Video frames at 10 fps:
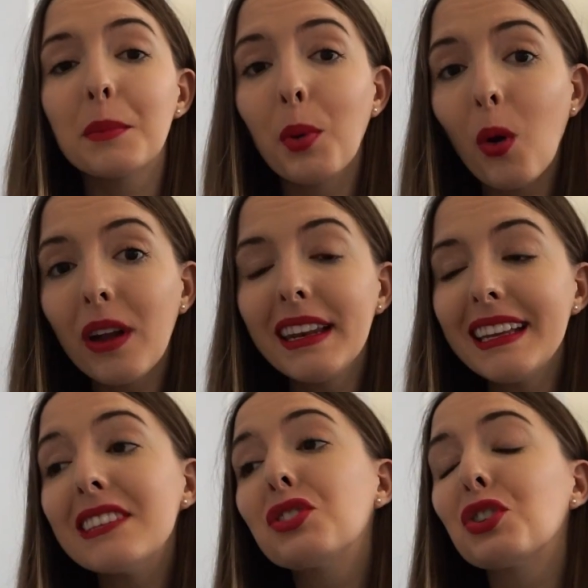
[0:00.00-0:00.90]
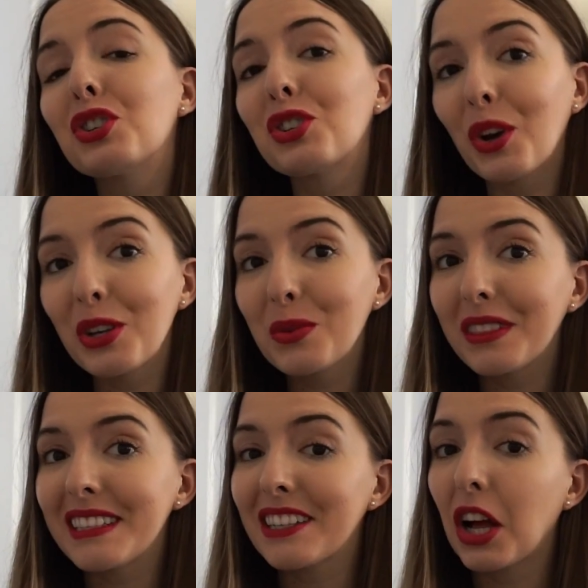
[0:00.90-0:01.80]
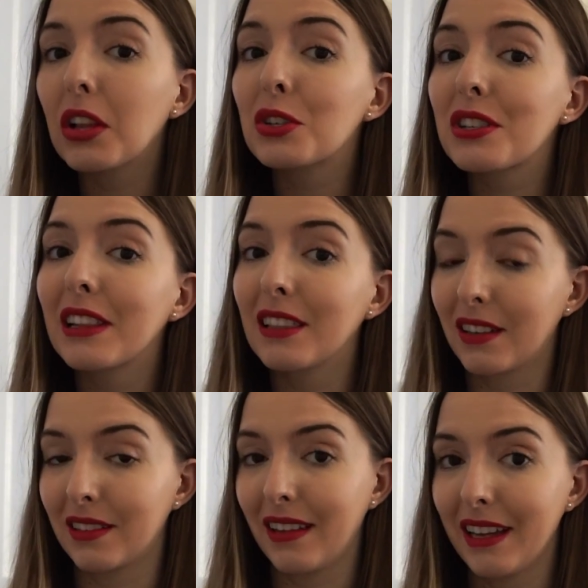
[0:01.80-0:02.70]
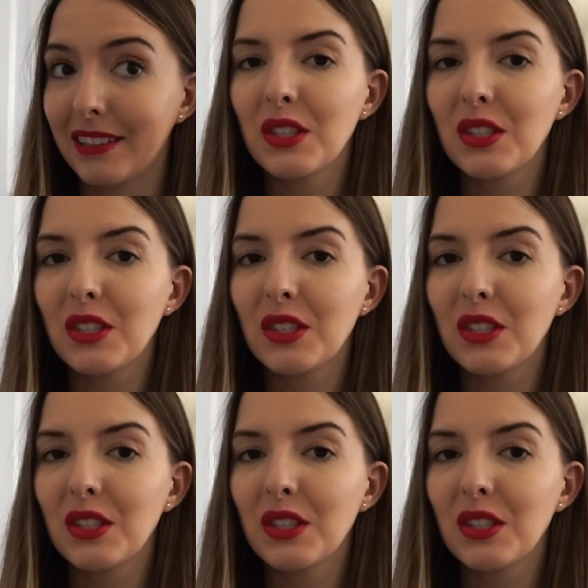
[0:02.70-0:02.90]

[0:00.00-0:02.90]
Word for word: The point is to show you what these colors look like.